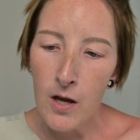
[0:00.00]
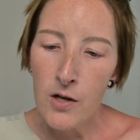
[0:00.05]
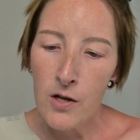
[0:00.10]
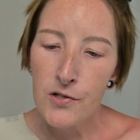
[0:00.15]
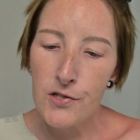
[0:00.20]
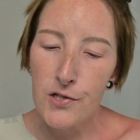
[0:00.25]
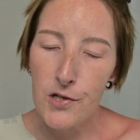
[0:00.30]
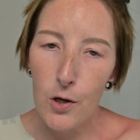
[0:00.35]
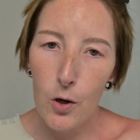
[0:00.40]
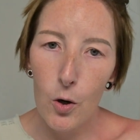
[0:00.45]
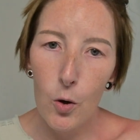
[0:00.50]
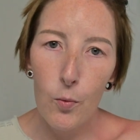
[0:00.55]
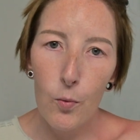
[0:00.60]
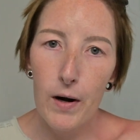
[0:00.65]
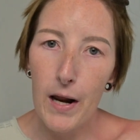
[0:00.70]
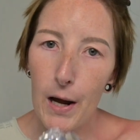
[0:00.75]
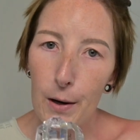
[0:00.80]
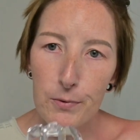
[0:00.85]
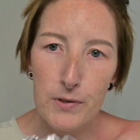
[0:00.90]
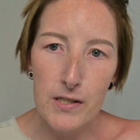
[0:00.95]
So when
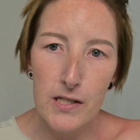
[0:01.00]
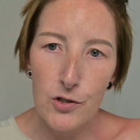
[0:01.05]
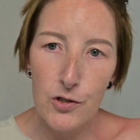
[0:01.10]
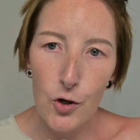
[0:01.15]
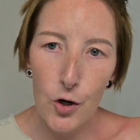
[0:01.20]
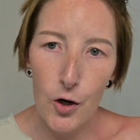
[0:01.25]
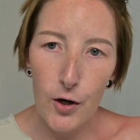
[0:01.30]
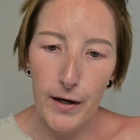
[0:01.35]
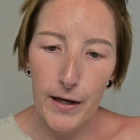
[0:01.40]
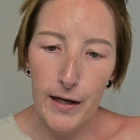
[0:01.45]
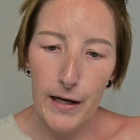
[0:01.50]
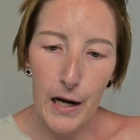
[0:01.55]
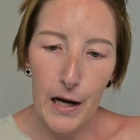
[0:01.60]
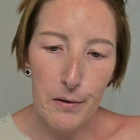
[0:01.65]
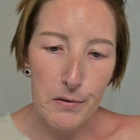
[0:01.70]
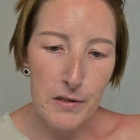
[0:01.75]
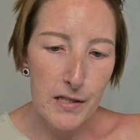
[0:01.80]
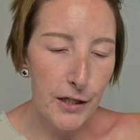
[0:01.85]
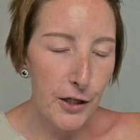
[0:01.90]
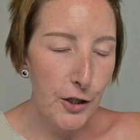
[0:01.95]
I was in Target, I
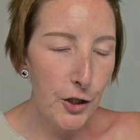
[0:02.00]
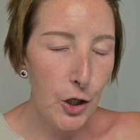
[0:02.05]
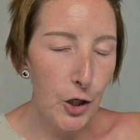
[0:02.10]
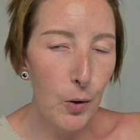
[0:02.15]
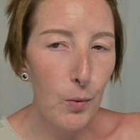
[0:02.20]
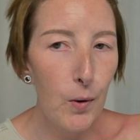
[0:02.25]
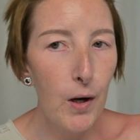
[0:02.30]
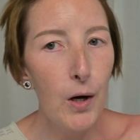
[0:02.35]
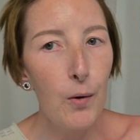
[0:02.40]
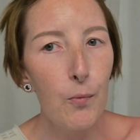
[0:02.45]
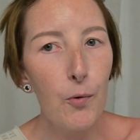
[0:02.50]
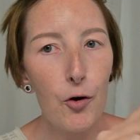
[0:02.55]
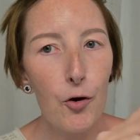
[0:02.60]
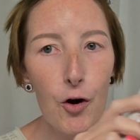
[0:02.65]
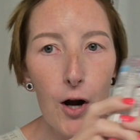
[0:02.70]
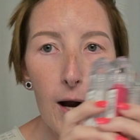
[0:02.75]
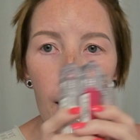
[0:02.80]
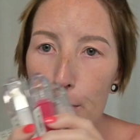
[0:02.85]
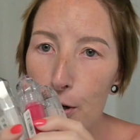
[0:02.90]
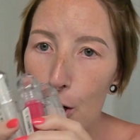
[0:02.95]
was like, you know what, we're
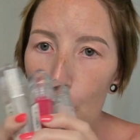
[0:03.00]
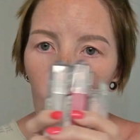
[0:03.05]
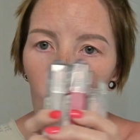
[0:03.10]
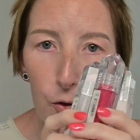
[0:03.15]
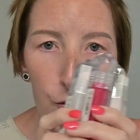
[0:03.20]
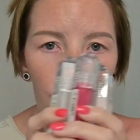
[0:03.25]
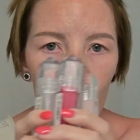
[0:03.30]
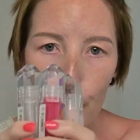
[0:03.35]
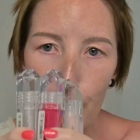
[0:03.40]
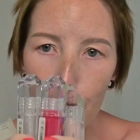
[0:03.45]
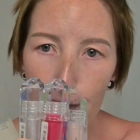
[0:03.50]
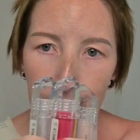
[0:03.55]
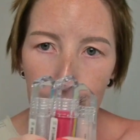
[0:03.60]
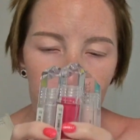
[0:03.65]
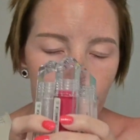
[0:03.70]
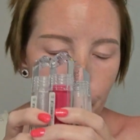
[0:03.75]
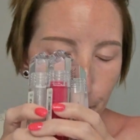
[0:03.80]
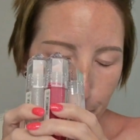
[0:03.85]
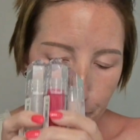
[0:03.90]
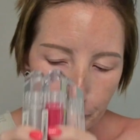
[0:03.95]
grabbing all three.
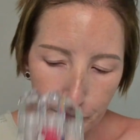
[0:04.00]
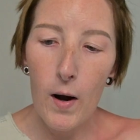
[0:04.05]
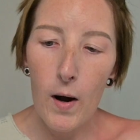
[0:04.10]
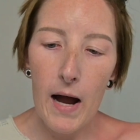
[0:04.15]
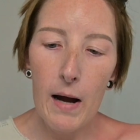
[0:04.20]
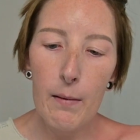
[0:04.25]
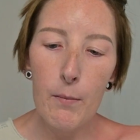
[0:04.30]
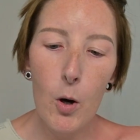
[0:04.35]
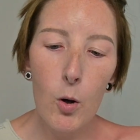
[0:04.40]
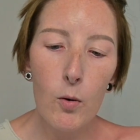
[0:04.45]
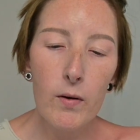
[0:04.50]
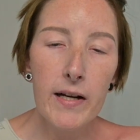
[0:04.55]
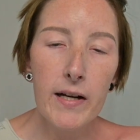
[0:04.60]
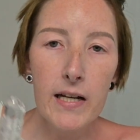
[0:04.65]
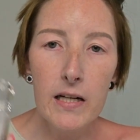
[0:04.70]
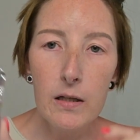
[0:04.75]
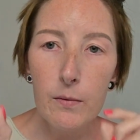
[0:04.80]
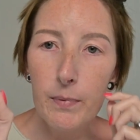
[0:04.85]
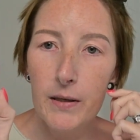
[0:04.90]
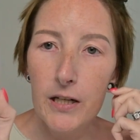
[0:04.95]
I'm only
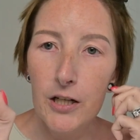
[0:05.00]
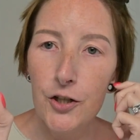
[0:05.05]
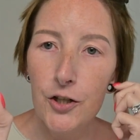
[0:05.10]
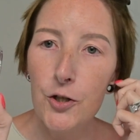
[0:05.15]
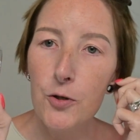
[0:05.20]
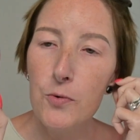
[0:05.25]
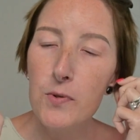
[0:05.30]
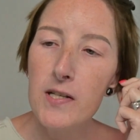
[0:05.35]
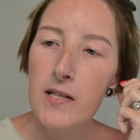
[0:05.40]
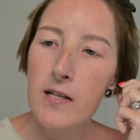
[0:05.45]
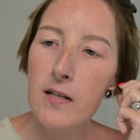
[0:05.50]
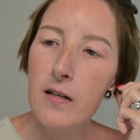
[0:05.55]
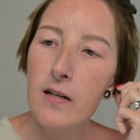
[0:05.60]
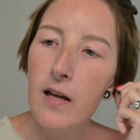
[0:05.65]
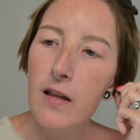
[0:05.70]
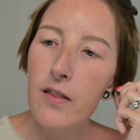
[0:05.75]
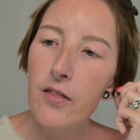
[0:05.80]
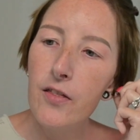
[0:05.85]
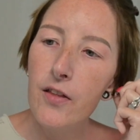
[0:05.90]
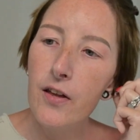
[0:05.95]
going to be using
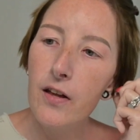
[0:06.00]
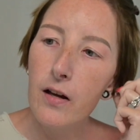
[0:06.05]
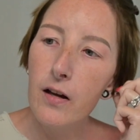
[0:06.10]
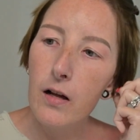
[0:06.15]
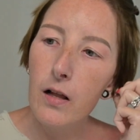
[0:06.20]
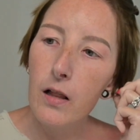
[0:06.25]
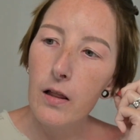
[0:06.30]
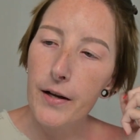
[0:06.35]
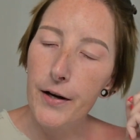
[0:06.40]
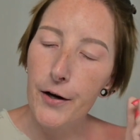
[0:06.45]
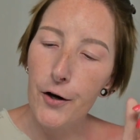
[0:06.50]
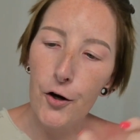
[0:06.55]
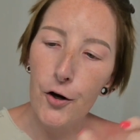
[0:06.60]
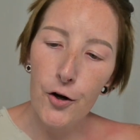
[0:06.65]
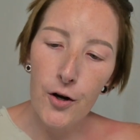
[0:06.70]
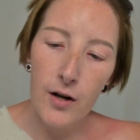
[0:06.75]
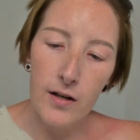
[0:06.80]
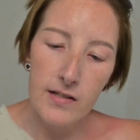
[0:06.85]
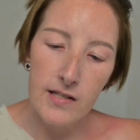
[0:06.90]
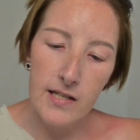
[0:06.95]
the
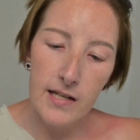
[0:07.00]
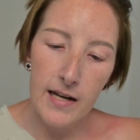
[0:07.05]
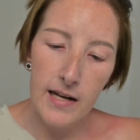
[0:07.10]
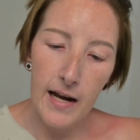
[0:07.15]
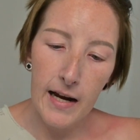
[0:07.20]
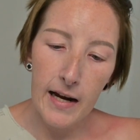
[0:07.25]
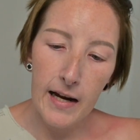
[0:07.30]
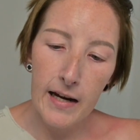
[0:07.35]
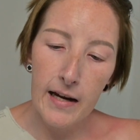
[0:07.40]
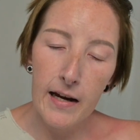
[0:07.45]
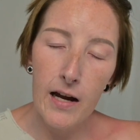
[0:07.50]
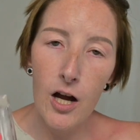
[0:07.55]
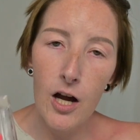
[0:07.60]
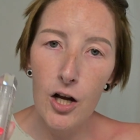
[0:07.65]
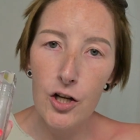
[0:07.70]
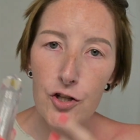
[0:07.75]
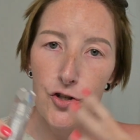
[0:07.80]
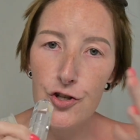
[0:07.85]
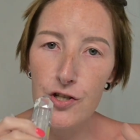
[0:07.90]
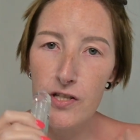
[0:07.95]
clear today
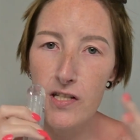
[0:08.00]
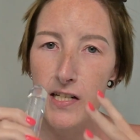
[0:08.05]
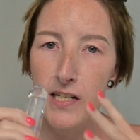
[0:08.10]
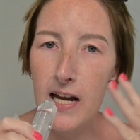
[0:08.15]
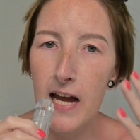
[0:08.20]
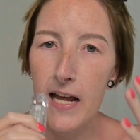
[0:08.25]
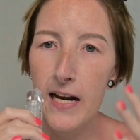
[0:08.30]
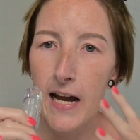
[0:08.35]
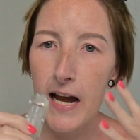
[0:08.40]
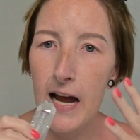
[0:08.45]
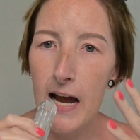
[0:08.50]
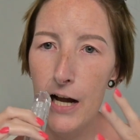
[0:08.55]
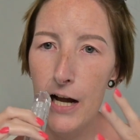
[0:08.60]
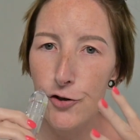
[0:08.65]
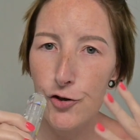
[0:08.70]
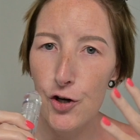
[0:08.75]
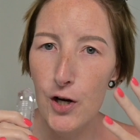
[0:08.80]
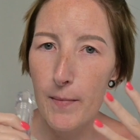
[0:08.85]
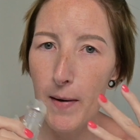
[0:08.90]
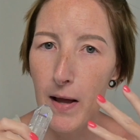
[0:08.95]
just to kind of
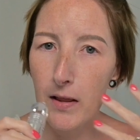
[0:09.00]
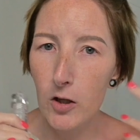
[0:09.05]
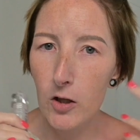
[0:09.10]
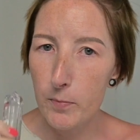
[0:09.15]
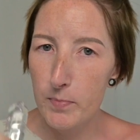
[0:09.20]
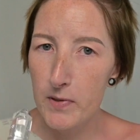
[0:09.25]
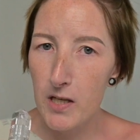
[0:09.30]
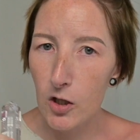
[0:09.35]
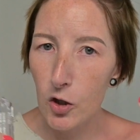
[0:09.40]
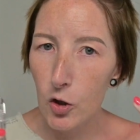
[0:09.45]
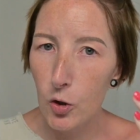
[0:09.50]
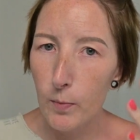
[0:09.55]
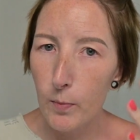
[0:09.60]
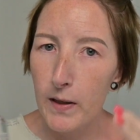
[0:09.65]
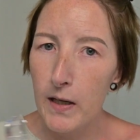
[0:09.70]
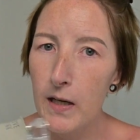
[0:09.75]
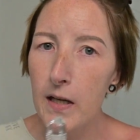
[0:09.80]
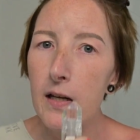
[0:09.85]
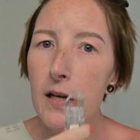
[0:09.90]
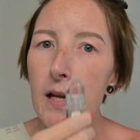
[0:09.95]
hydrate my lips a little
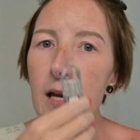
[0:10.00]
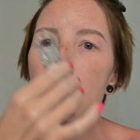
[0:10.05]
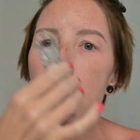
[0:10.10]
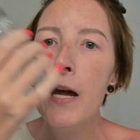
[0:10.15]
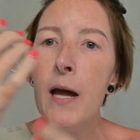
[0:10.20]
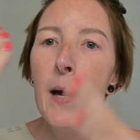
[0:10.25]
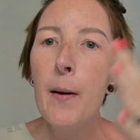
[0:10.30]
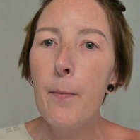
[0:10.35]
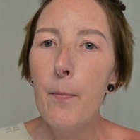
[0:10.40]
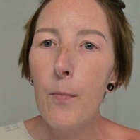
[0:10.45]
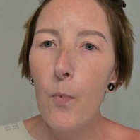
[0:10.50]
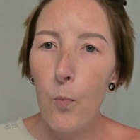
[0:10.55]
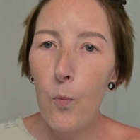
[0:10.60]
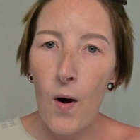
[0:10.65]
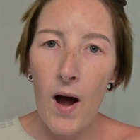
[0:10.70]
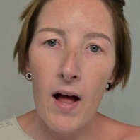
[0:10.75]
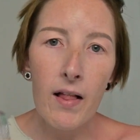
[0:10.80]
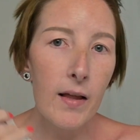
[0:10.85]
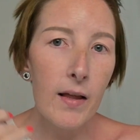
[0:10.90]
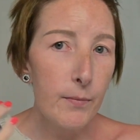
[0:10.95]
bit
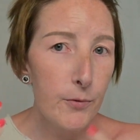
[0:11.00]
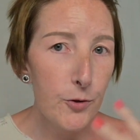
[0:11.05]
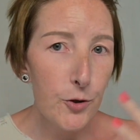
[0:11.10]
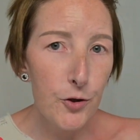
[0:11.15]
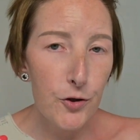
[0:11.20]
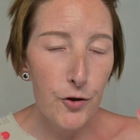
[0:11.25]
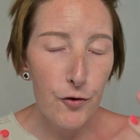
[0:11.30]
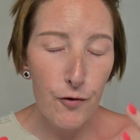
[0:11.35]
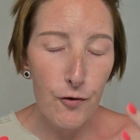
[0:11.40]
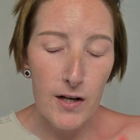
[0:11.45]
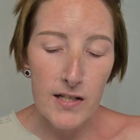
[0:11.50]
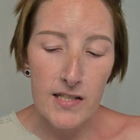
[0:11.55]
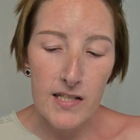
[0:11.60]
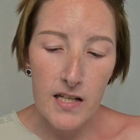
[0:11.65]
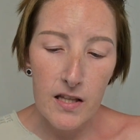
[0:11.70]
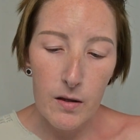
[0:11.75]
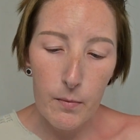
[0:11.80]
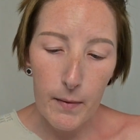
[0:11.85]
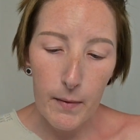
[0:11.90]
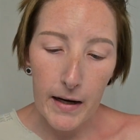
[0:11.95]
while I'm doing the rest
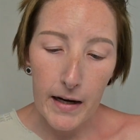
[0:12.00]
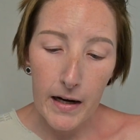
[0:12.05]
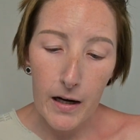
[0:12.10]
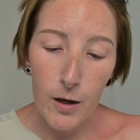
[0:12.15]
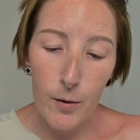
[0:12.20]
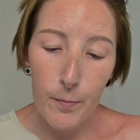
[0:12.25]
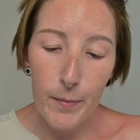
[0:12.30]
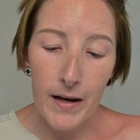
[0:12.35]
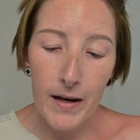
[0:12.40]
of the makeup.